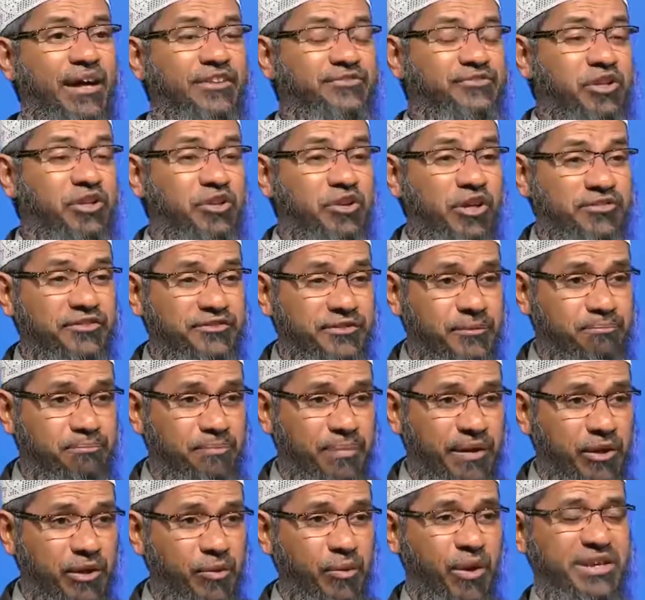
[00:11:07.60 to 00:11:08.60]
asking a
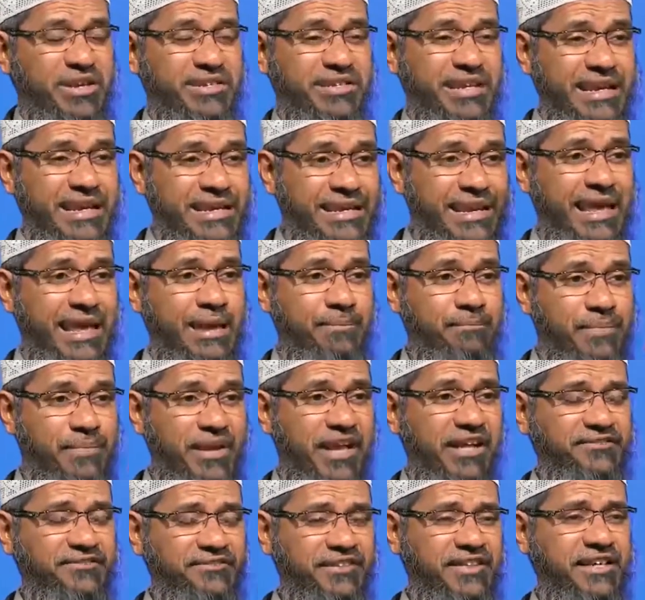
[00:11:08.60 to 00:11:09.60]
simple question, name
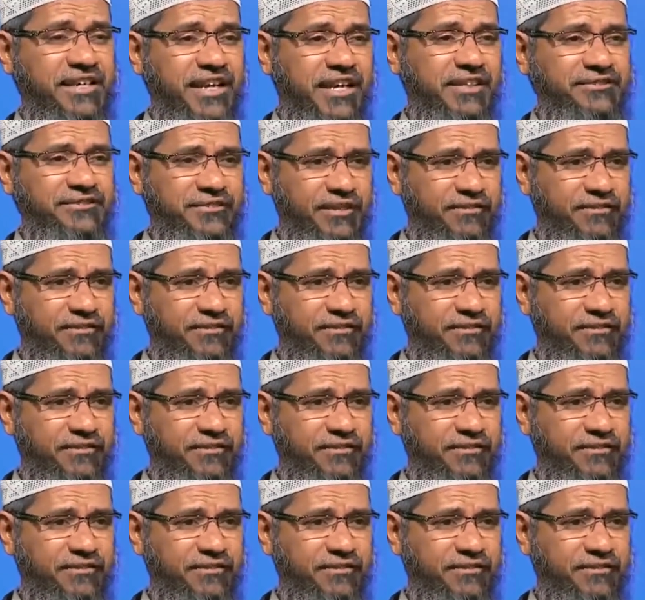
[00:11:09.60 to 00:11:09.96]
me a single